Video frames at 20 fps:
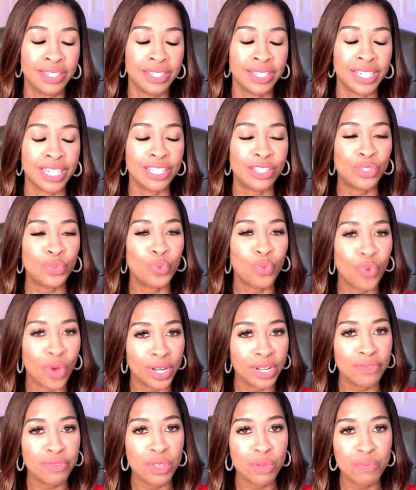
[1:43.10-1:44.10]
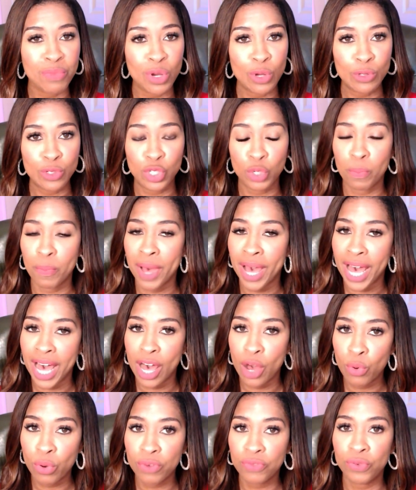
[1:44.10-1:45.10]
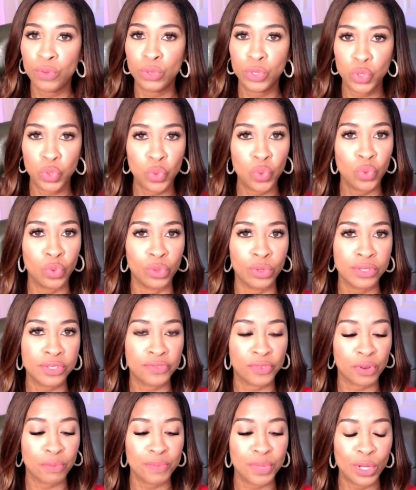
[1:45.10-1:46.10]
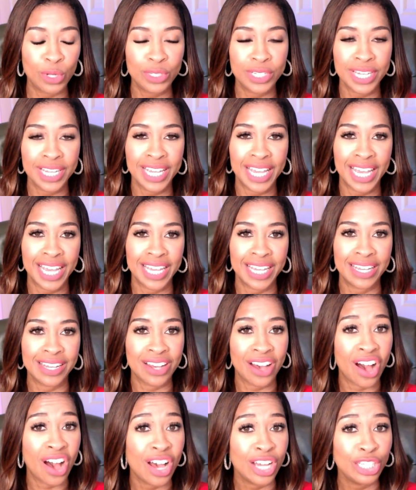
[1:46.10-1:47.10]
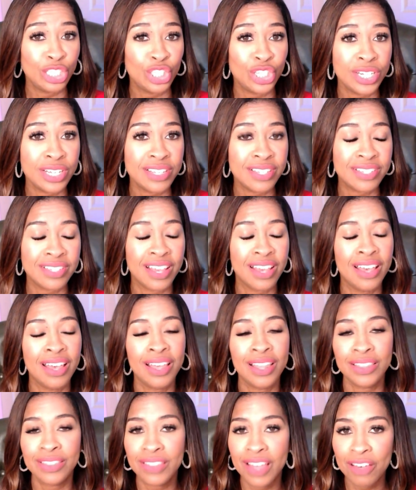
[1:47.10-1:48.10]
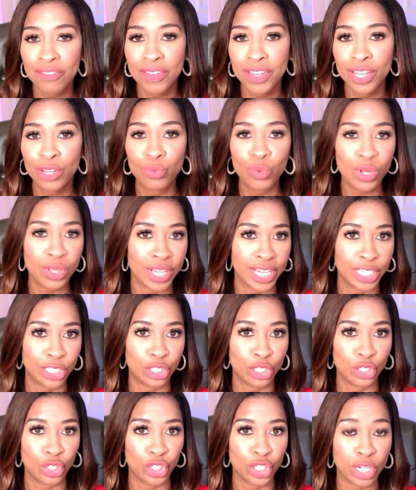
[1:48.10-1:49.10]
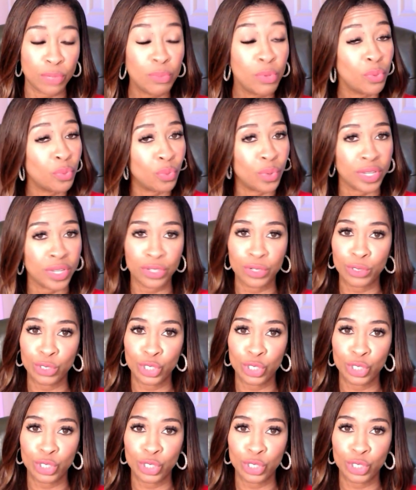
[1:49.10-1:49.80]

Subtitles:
It's one of the most powerful tools for building a conscious, loving relationship with your